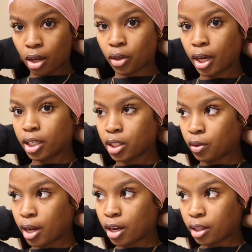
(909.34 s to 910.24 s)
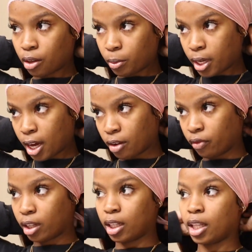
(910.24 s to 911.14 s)
Okay, so now that we
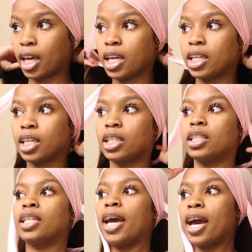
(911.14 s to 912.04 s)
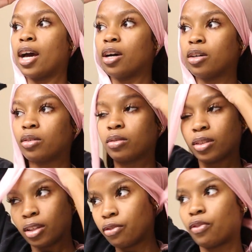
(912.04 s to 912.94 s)
have laid it down,
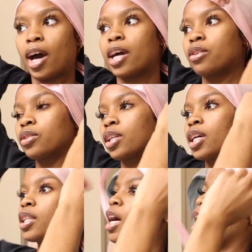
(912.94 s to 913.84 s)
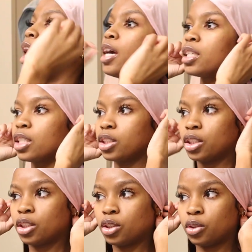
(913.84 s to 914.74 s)
the final thing that I need
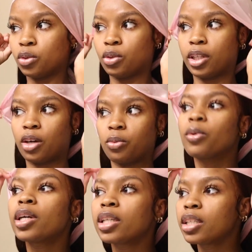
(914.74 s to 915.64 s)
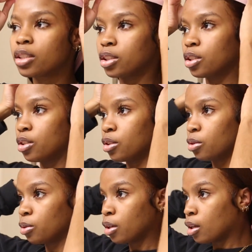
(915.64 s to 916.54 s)
to do, or that we need to do,